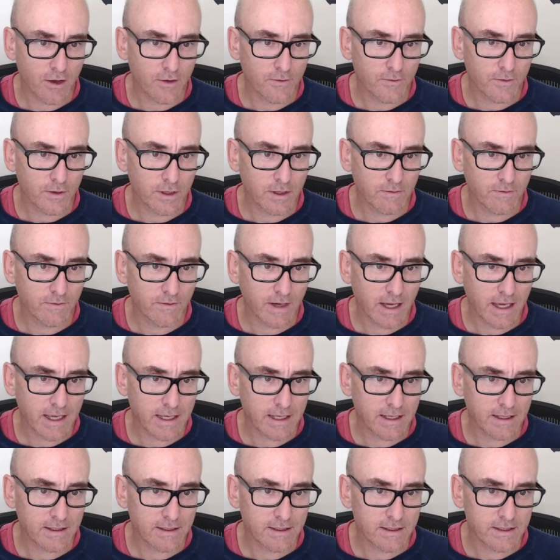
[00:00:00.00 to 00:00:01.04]
over in
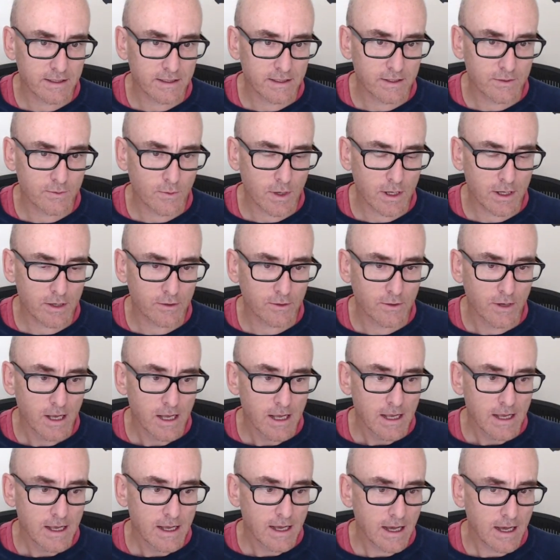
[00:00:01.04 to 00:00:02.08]
Vegas as well.
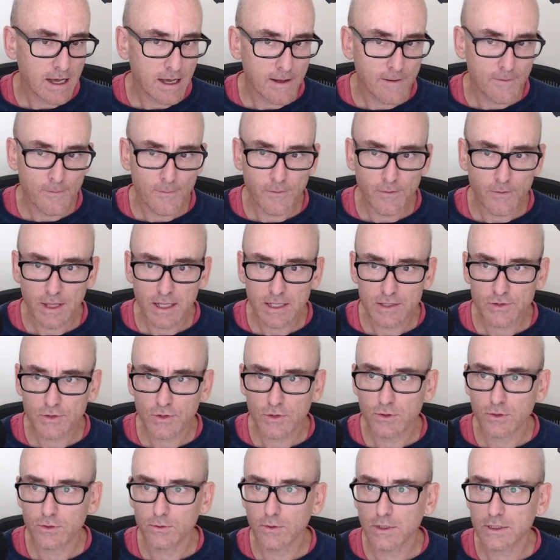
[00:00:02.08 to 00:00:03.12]
That's
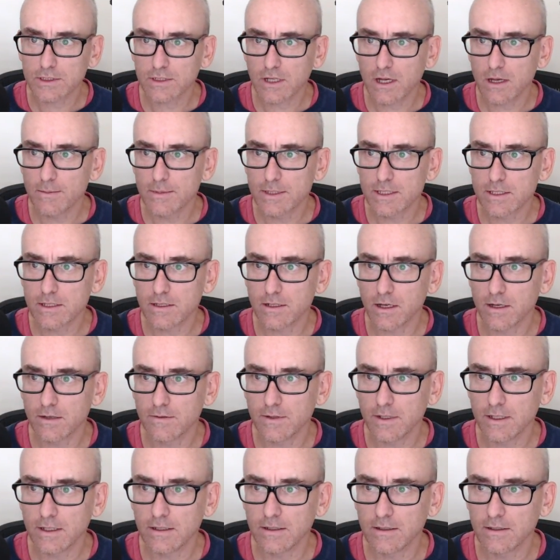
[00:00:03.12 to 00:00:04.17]
cool. What time is it
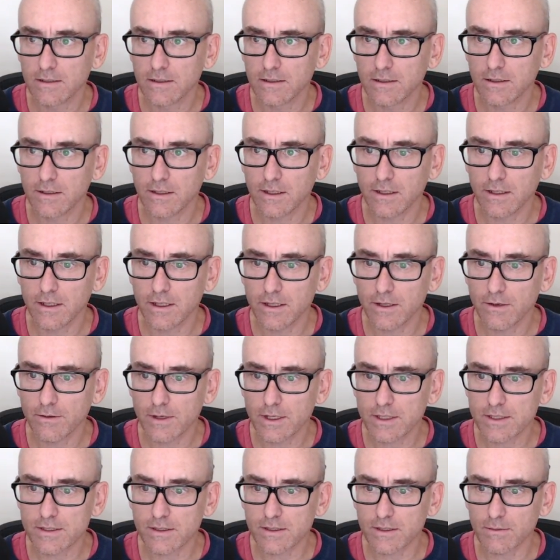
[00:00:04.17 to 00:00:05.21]
over in the
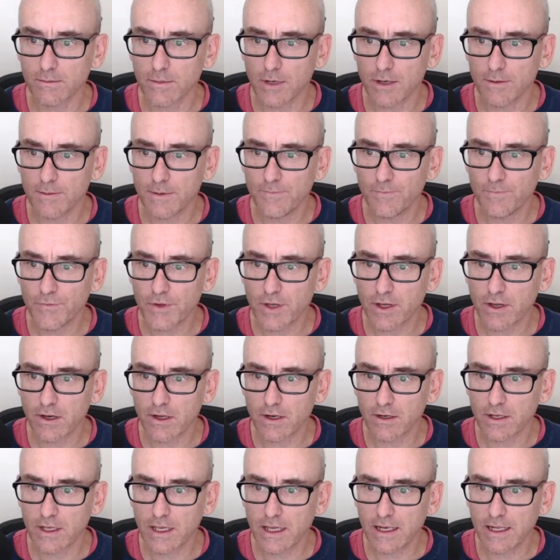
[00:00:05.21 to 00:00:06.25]
US at the moment? You're
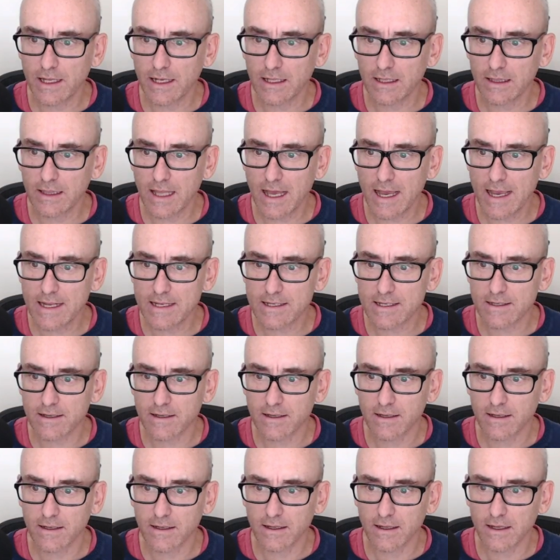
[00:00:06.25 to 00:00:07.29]
kind of getting late.
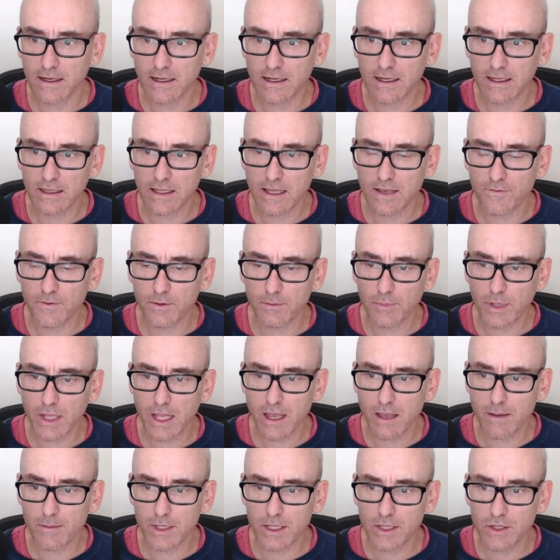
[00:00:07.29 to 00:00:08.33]
11
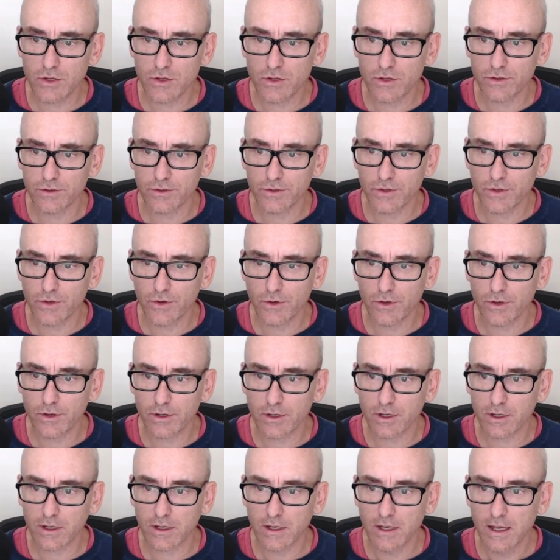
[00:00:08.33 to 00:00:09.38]
p.m. in New
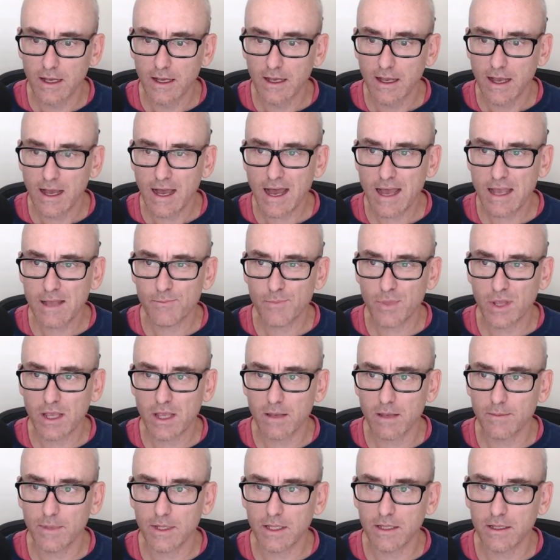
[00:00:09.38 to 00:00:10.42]
York, 8
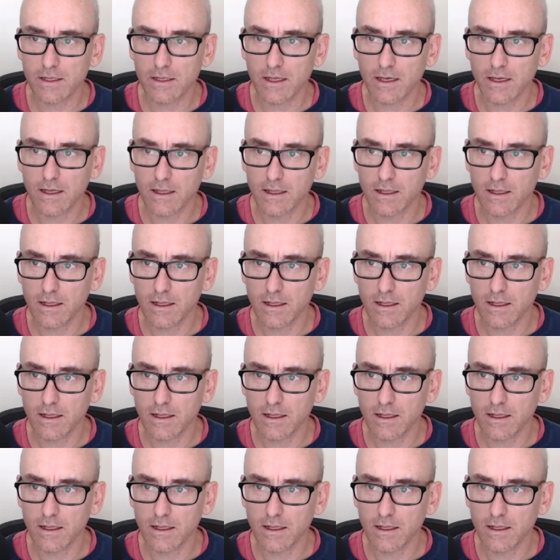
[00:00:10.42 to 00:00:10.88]
p.m. in